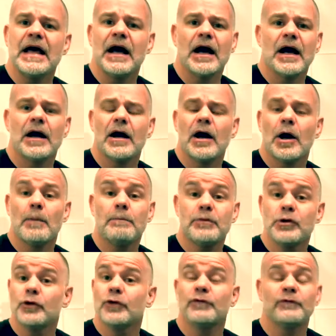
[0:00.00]
a
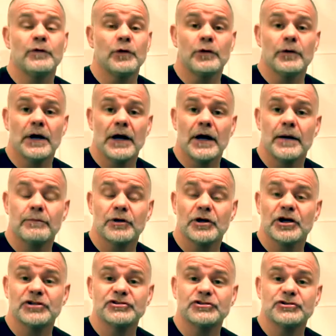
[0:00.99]
beautiful
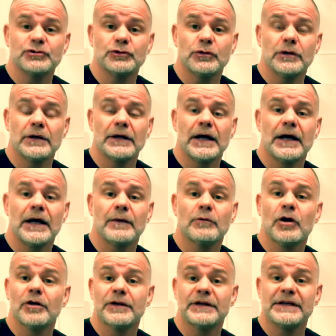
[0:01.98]
percussion tool
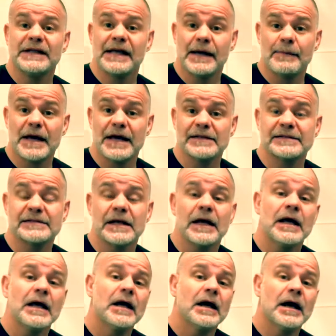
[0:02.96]
called the DMS.
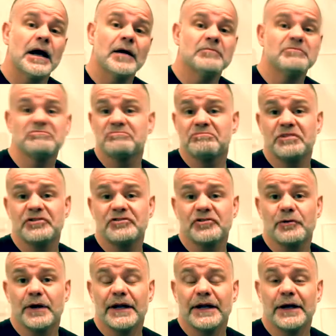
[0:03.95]

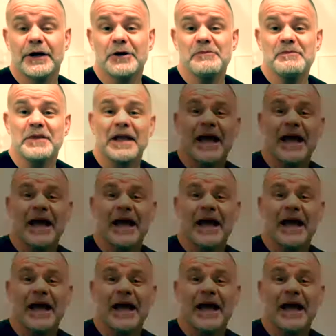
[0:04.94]
Picture right here.